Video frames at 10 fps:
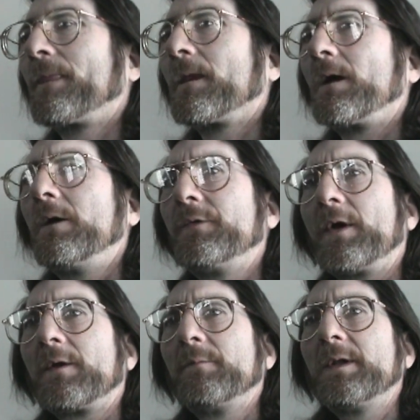Are you
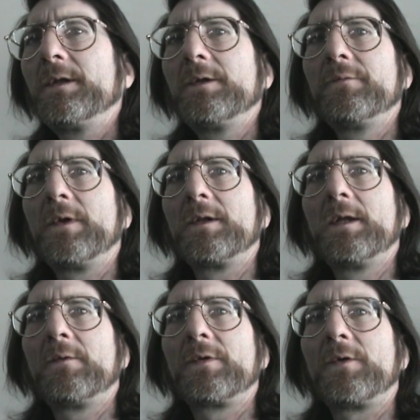telling me that you've done
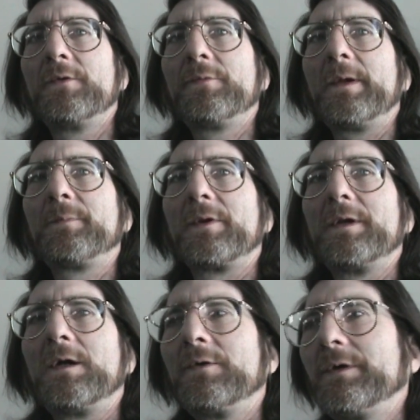that with all these people that
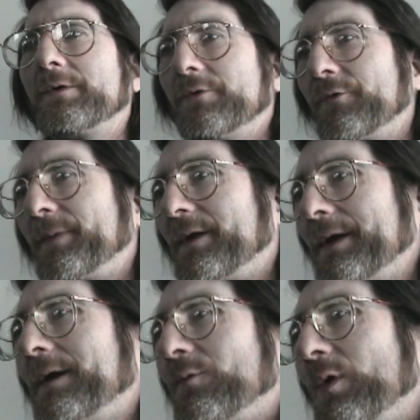owe you? You spelled
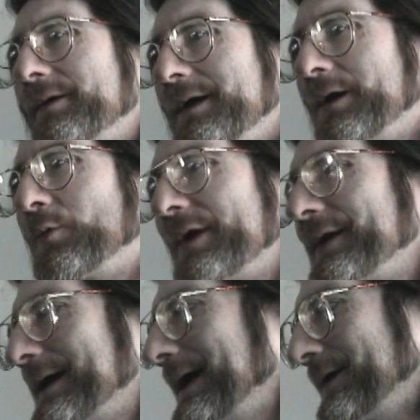out what
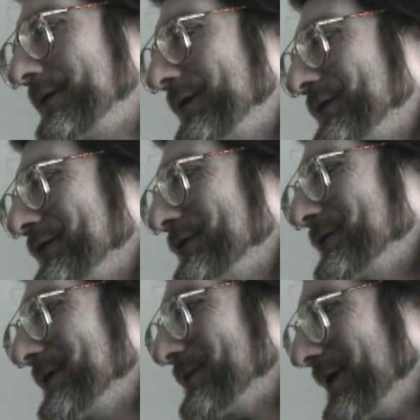they had to do
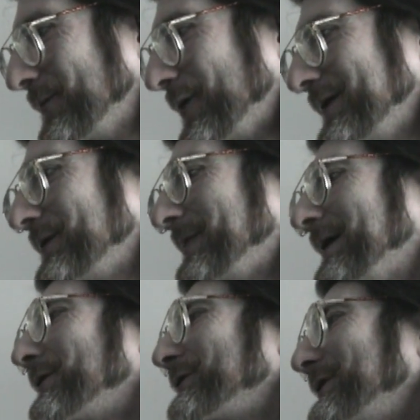and what the
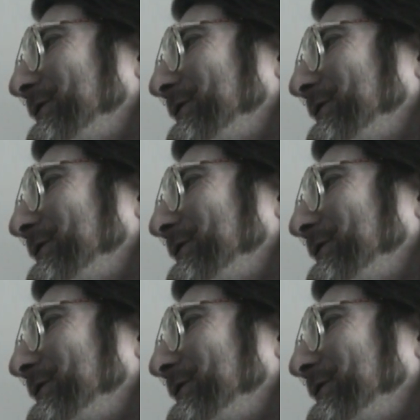penalties